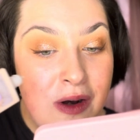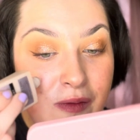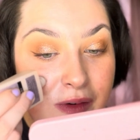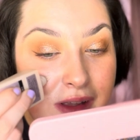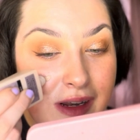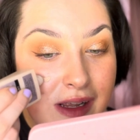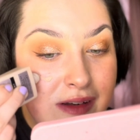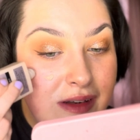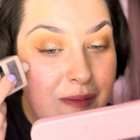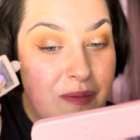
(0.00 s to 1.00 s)
really nice
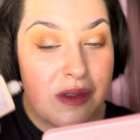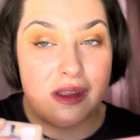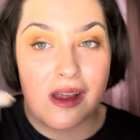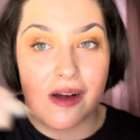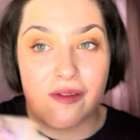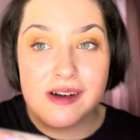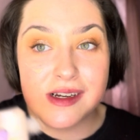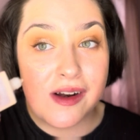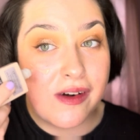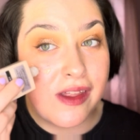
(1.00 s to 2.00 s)
coverage and
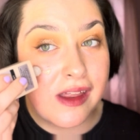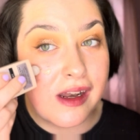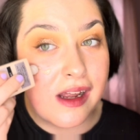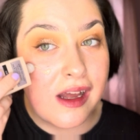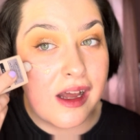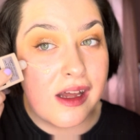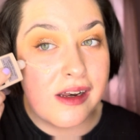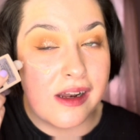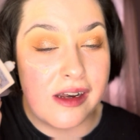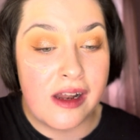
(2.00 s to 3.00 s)
everything that I had,
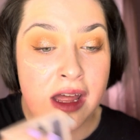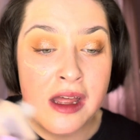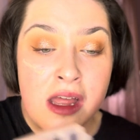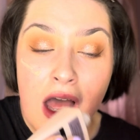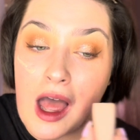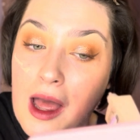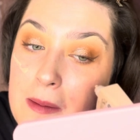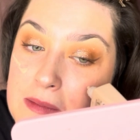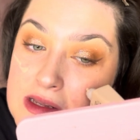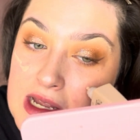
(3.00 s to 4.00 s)

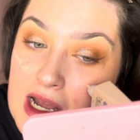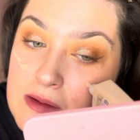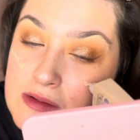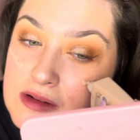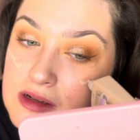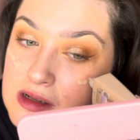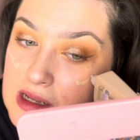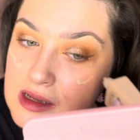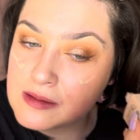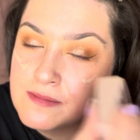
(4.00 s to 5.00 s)
and yeah, it was just
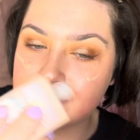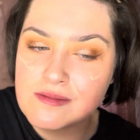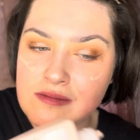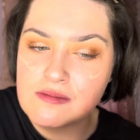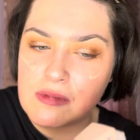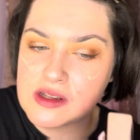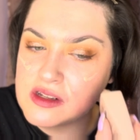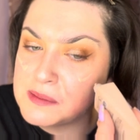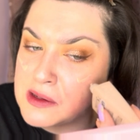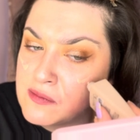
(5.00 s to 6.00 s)
like, why is this
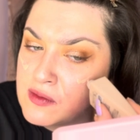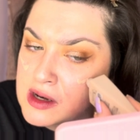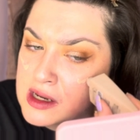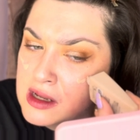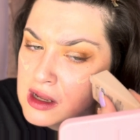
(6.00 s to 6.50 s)
being funny?